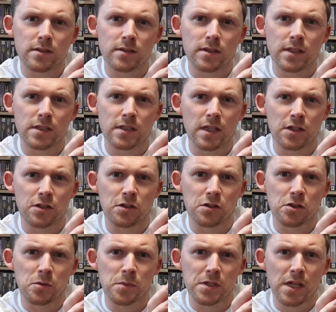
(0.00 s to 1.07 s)
International
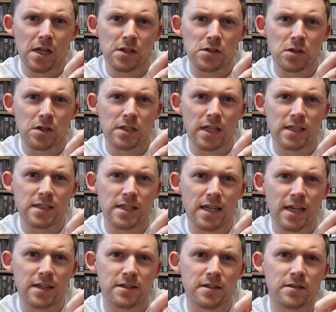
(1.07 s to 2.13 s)
Superstar Soccer
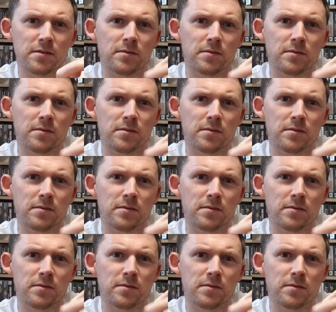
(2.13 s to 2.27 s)
98.